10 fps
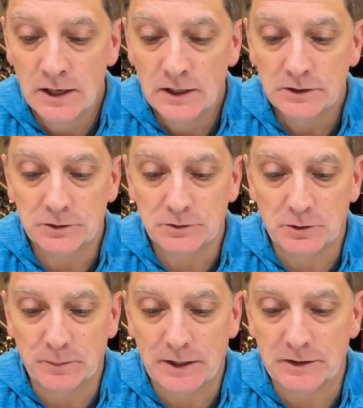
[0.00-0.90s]
Just a
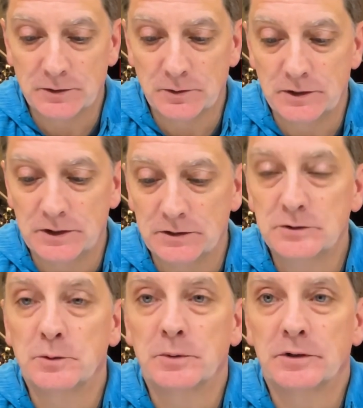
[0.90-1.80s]
reminder, the
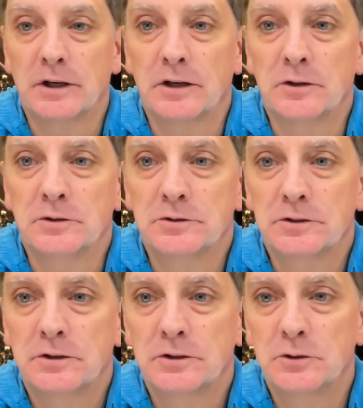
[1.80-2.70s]
Super Tires
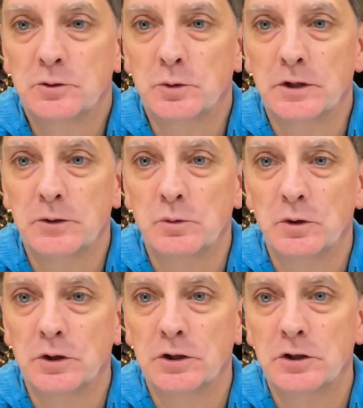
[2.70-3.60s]

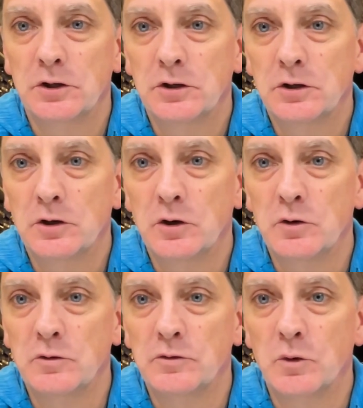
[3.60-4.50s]

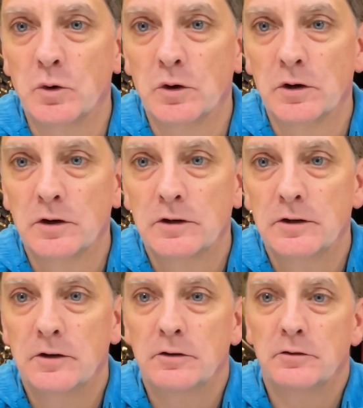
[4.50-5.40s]
2104
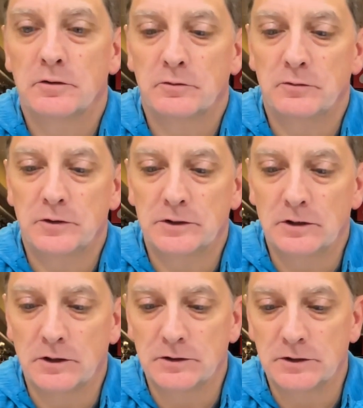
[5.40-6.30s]
fit
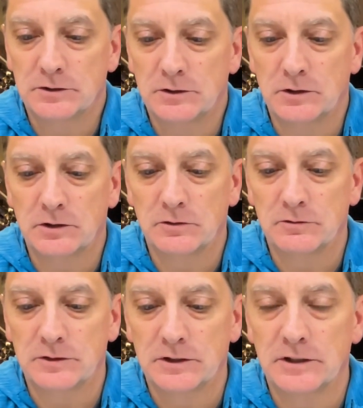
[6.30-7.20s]
on this car
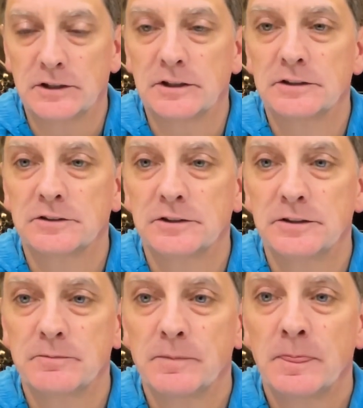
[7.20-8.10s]
very nicely,
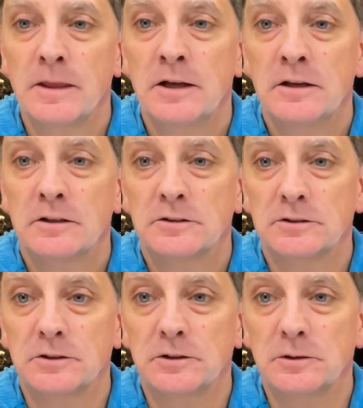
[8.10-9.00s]

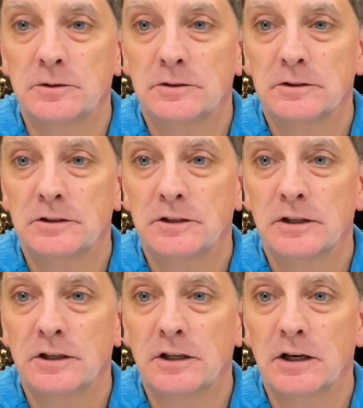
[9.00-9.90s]
so
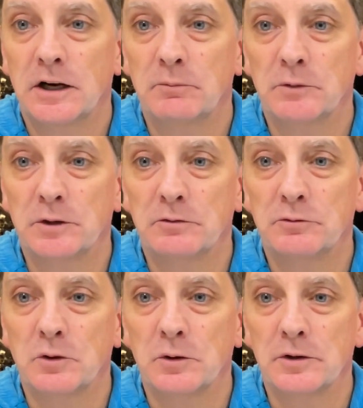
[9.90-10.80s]
I'm looking
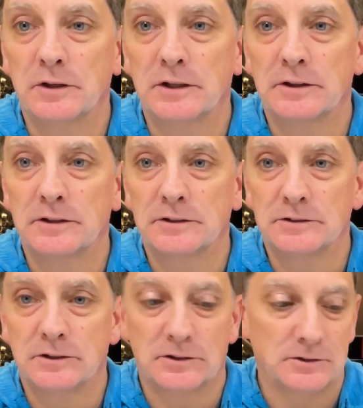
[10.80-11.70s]
forward to getting this
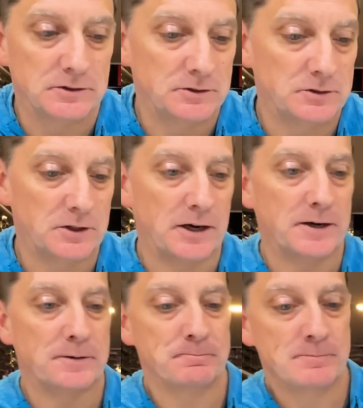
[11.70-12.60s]
sucker on the track.
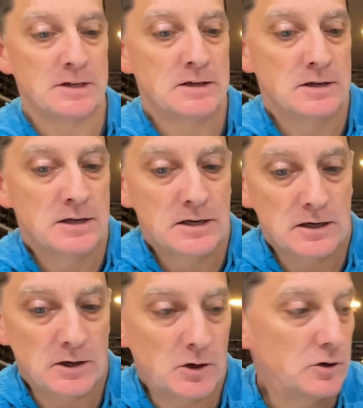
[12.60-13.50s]

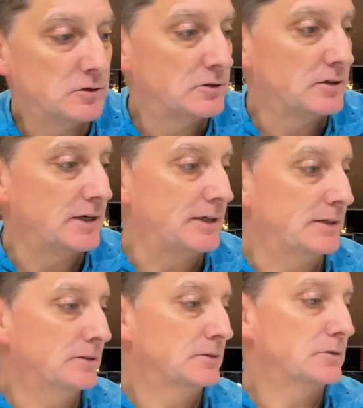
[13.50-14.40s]
Alrighty,
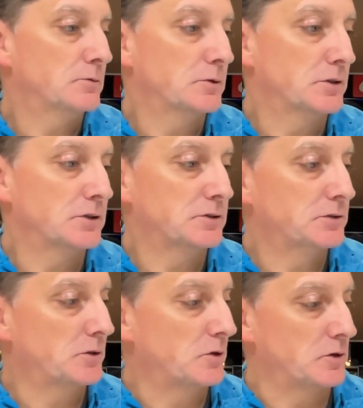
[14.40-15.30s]
we're gonna
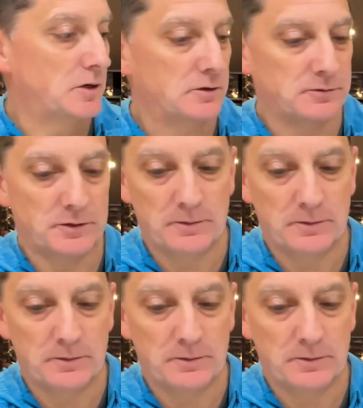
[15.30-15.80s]
start off